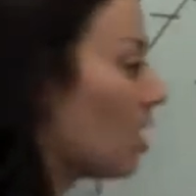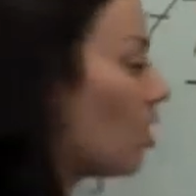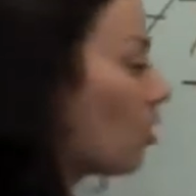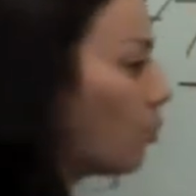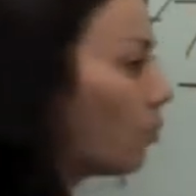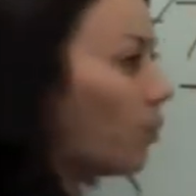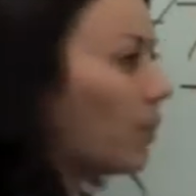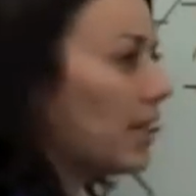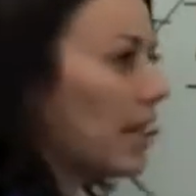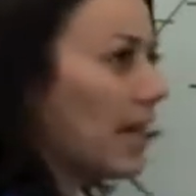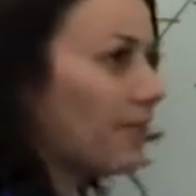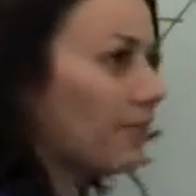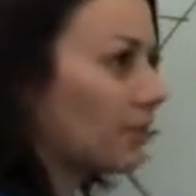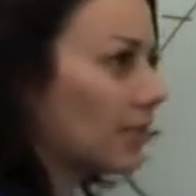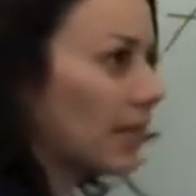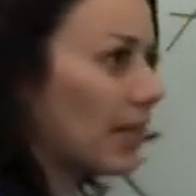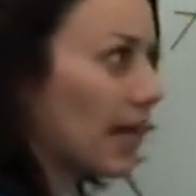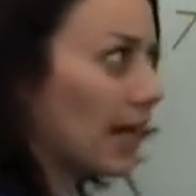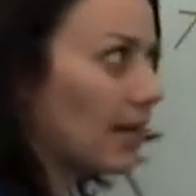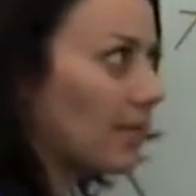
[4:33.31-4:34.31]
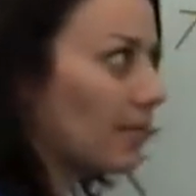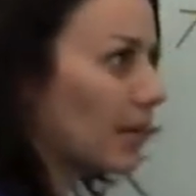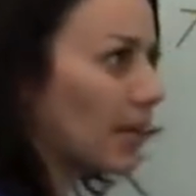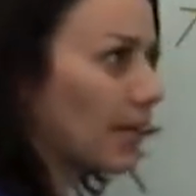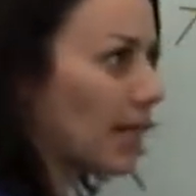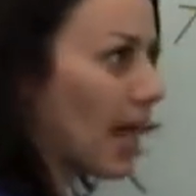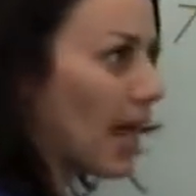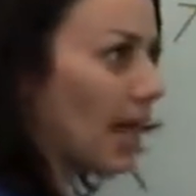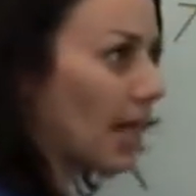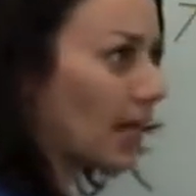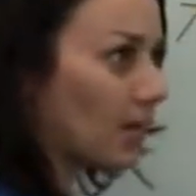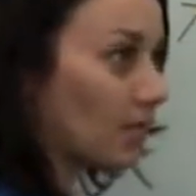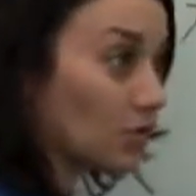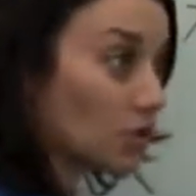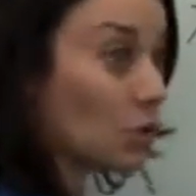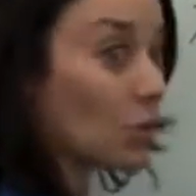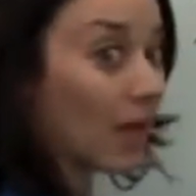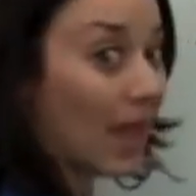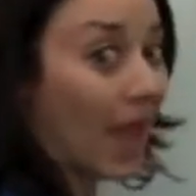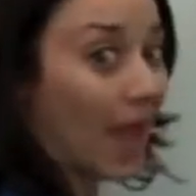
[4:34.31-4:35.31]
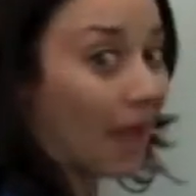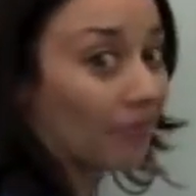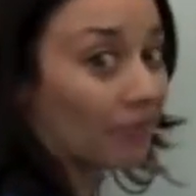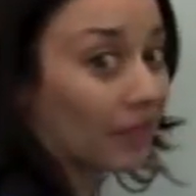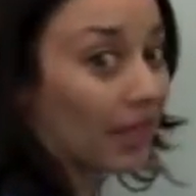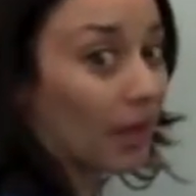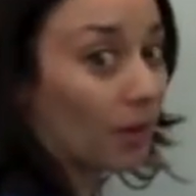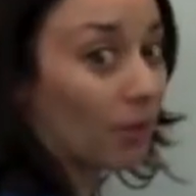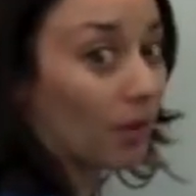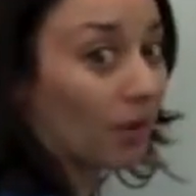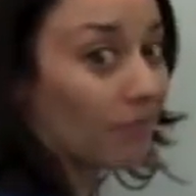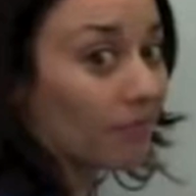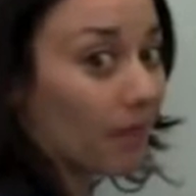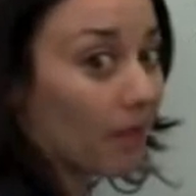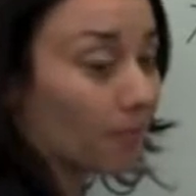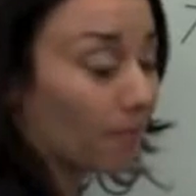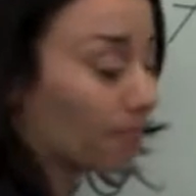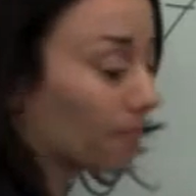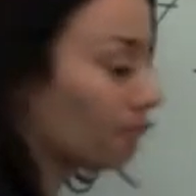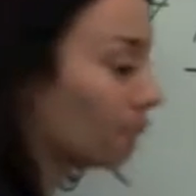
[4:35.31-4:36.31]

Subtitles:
We never need anybody negative, so we have to get rid of them.